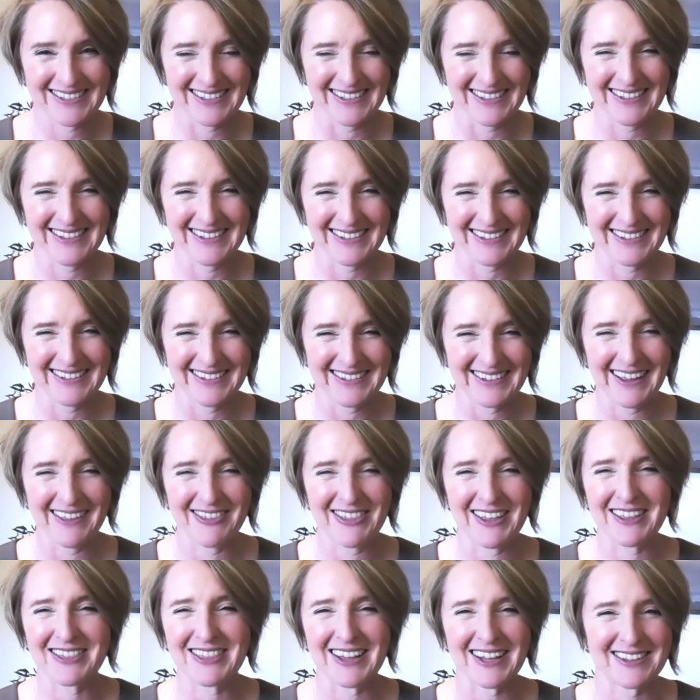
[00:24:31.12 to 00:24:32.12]
I
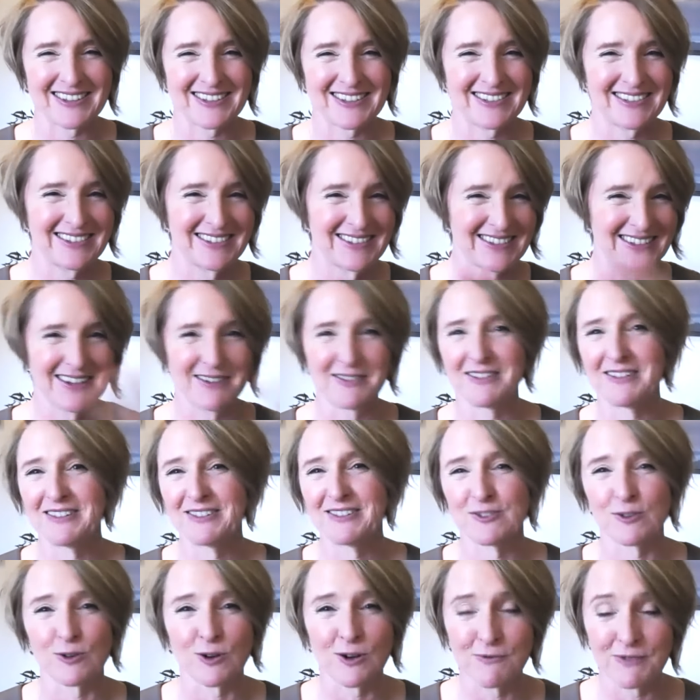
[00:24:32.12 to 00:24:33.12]
think that's
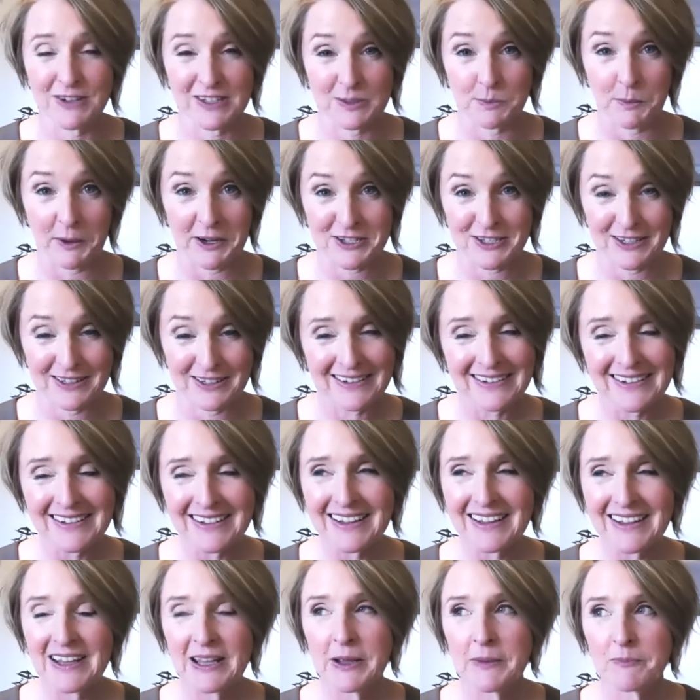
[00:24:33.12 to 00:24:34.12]
its sort of expression.
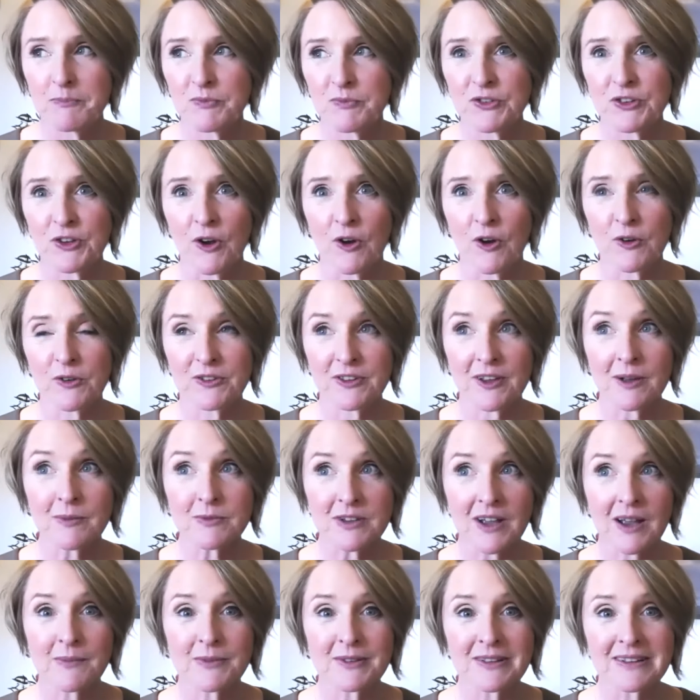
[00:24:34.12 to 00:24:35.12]
So
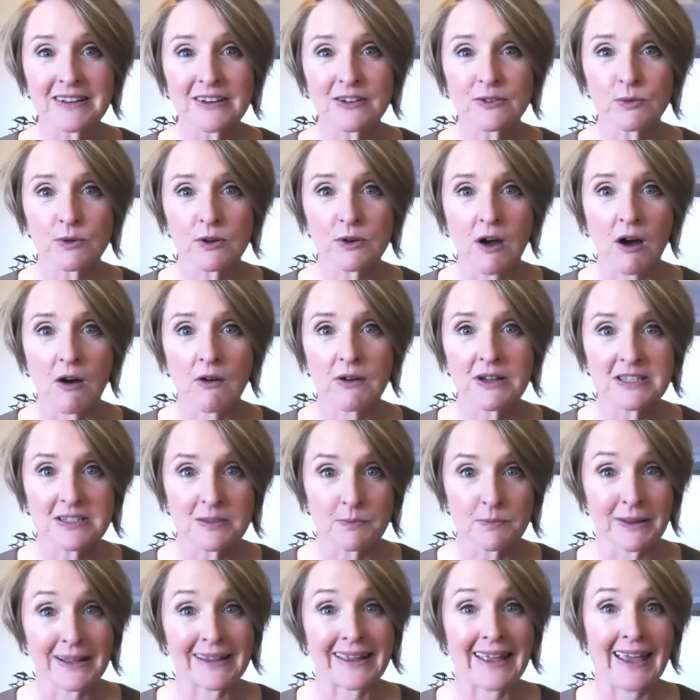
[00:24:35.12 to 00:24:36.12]
sometimes leaders will go into
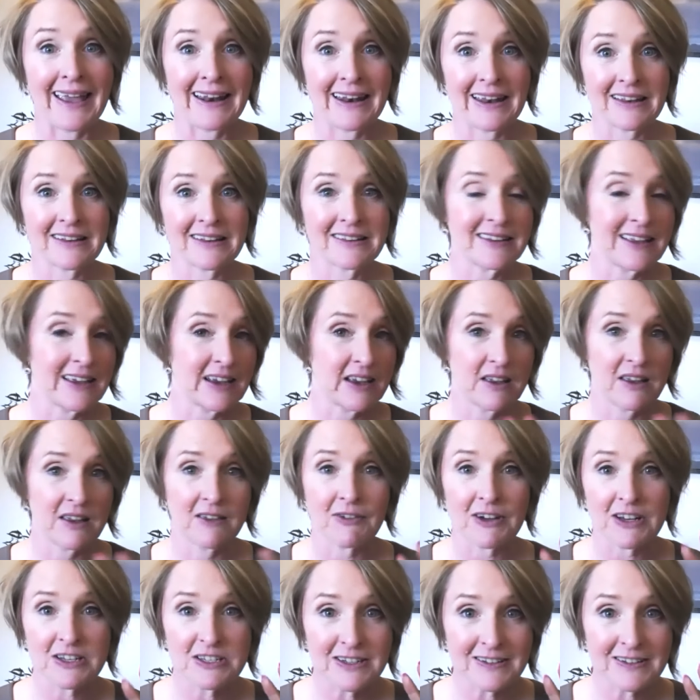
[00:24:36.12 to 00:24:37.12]
placating. It's like, if
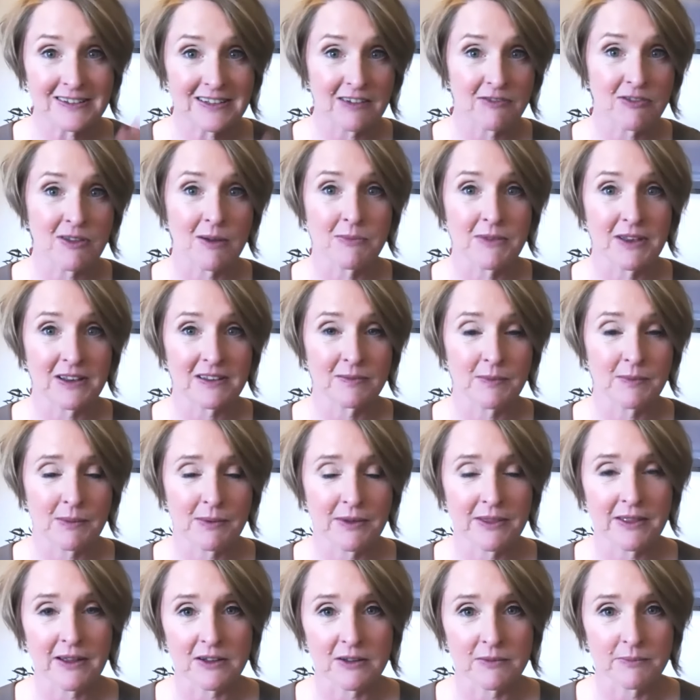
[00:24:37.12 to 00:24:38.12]
I just give them this,
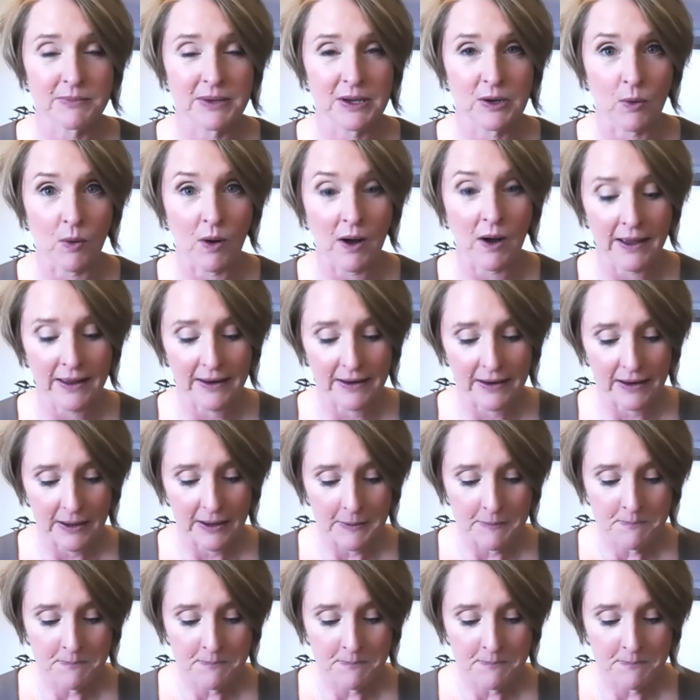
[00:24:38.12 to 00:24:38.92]
maybe they'll be quiet.